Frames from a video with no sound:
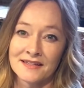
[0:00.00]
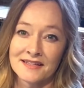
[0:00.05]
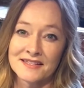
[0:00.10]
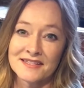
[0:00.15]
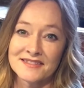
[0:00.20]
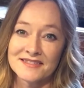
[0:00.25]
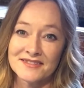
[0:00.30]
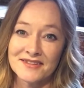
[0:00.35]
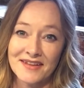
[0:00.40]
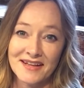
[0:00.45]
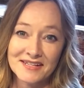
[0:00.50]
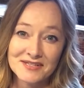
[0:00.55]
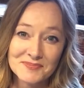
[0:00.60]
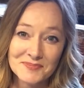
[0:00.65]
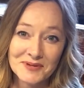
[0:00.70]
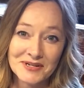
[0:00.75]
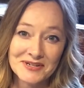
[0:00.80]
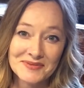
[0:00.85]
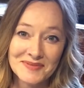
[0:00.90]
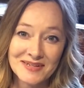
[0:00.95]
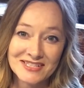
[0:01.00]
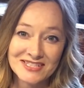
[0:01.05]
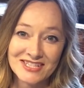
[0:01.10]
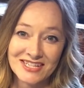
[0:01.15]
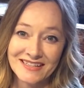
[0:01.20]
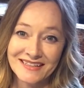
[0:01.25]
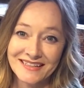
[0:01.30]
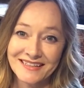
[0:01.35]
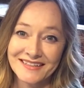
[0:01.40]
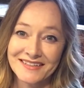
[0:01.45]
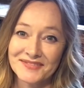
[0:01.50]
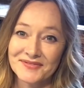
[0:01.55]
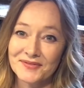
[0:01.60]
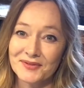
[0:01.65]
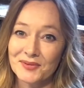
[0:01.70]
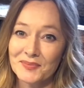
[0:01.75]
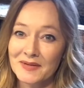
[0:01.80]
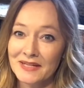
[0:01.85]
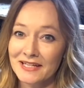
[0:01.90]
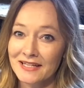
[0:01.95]
So that's pretty much it
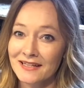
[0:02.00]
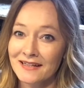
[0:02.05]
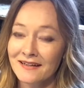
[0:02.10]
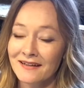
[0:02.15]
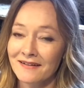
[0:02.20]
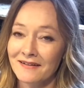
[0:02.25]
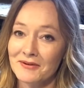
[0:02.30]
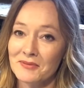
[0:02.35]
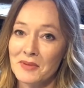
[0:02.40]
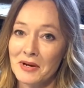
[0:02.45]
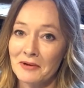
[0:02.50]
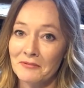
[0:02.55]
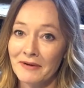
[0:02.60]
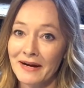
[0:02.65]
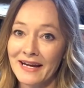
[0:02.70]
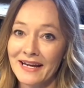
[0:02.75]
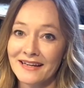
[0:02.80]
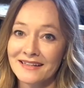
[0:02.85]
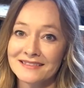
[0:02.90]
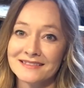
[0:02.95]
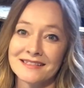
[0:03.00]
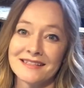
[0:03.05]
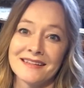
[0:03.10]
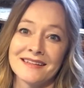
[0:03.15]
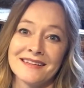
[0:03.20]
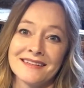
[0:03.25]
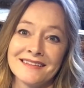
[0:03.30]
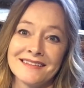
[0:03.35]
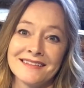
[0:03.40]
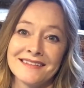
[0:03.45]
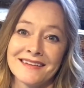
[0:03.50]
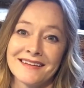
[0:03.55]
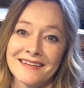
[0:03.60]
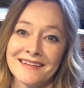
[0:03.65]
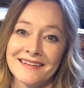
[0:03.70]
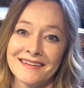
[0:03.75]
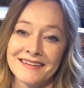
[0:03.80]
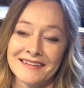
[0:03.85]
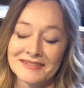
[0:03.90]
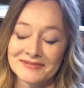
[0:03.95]
for me on my rant and
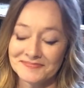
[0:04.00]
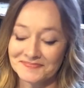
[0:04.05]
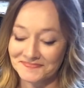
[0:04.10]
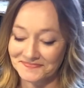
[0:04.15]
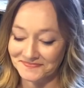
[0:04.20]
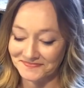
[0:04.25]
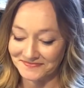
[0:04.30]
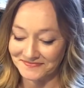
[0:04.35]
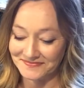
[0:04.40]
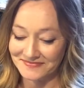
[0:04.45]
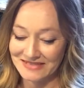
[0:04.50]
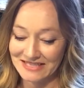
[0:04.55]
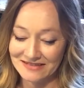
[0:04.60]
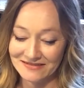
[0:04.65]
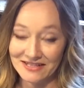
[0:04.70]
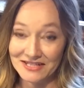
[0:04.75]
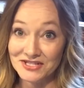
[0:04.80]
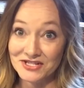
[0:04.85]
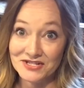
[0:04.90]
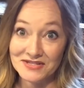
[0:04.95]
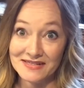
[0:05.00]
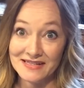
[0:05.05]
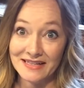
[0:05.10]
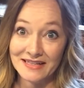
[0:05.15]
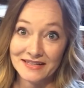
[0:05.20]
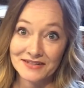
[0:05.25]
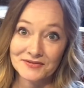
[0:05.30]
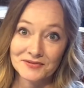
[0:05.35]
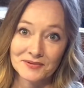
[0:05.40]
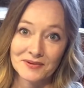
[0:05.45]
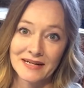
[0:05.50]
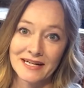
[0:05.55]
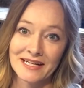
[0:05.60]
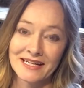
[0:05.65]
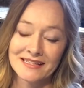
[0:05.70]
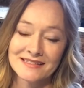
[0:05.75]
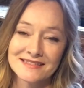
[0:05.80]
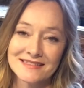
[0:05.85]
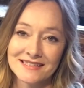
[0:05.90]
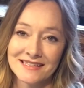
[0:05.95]
legislative
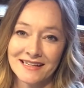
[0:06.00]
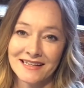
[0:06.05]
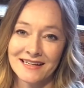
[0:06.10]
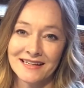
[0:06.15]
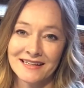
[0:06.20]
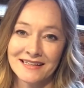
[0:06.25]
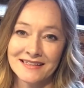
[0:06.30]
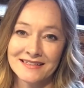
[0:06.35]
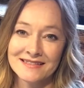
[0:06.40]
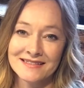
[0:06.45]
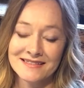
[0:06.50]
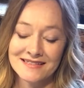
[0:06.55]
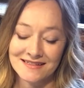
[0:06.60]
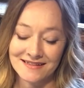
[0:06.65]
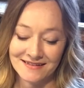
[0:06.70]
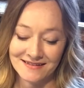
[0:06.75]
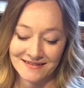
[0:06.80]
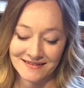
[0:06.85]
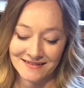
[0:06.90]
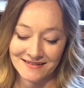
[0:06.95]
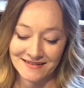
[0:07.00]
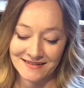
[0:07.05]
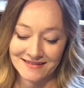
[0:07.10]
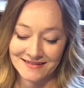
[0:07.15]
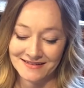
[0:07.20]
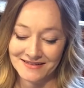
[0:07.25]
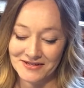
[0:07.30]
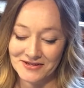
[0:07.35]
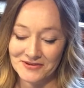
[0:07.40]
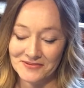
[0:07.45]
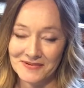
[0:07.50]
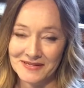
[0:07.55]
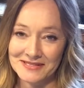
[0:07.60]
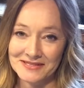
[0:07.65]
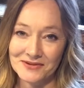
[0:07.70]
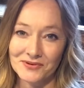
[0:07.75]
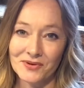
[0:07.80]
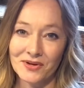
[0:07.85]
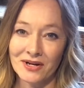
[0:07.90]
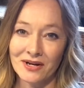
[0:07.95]
rant and, you know,
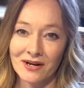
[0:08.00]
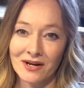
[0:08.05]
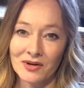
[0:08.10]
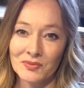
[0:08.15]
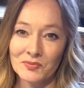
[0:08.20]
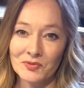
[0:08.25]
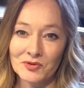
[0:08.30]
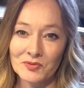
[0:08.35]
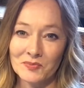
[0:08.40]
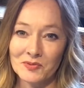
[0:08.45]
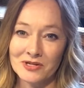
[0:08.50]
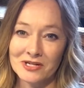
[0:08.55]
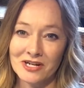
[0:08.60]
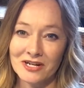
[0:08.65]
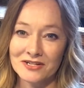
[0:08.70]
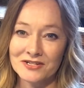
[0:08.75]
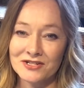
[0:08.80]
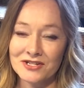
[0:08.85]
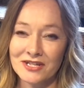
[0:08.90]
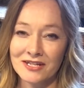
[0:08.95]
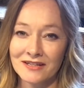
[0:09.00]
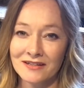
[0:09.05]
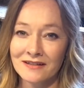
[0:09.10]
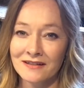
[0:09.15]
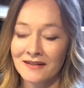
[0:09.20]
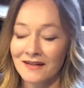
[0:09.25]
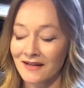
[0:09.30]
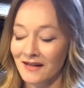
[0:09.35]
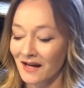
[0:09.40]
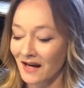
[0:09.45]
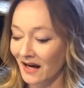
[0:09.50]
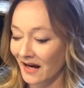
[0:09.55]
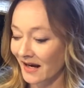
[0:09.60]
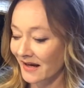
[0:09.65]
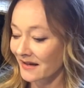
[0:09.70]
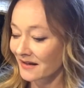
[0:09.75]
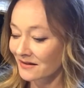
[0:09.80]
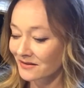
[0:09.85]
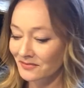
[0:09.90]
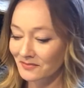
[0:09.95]
what's going on with production.
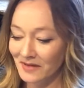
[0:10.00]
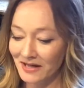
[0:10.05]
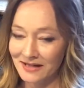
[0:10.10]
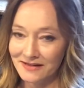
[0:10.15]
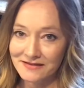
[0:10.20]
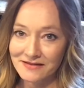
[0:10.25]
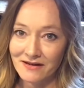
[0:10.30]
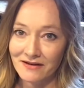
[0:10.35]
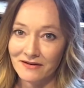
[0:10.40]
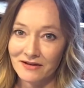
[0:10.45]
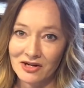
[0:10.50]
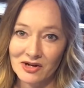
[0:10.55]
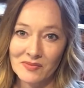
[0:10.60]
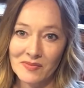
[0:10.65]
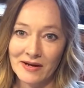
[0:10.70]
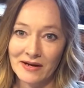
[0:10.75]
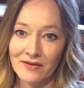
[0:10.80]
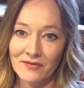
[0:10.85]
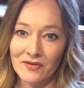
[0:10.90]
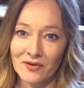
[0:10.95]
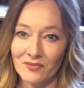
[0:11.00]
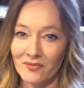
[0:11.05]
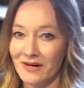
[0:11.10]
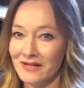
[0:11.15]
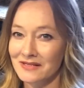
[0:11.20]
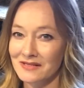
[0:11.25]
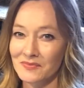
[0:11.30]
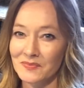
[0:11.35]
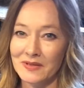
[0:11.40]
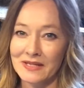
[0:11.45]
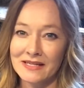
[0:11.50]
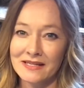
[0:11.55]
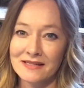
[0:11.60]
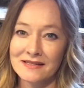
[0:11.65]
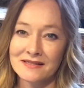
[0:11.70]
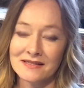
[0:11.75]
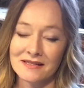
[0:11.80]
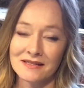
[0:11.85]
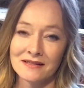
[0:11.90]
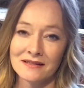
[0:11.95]
I don't mind talking about the
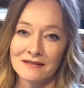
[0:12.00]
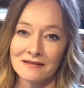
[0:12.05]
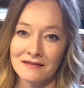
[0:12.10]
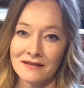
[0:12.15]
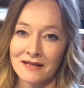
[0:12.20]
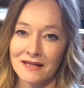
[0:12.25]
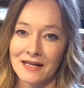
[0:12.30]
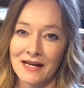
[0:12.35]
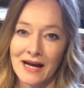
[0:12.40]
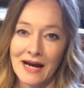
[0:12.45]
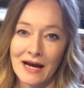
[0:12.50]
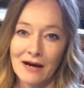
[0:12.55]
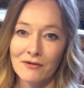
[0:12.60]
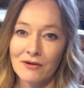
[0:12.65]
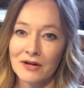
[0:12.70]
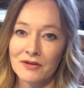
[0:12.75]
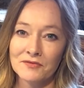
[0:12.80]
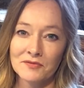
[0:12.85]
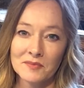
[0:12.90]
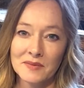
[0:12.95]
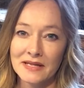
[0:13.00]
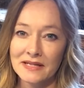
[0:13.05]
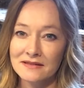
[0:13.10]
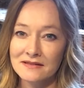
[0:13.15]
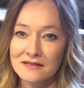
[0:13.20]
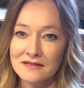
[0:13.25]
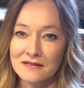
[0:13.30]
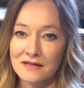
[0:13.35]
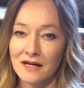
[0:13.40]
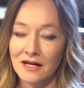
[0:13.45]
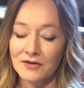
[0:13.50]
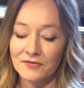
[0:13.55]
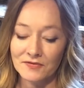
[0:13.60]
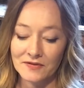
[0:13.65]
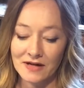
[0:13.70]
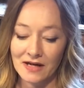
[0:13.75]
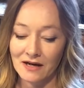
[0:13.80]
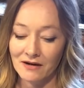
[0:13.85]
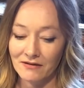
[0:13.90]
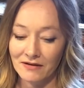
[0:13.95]
recipes and how I've made stuff
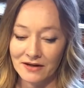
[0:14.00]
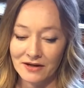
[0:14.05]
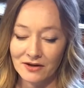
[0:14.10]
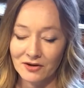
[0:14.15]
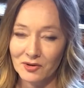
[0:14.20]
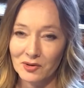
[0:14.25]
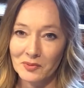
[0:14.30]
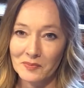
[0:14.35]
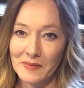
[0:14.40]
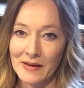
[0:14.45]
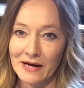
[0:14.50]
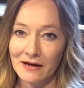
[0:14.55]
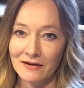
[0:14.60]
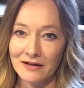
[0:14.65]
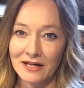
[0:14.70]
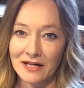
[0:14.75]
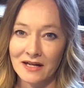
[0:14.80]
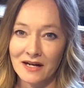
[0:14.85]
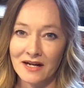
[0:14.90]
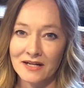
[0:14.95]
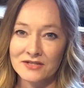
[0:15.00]
and how I go about it.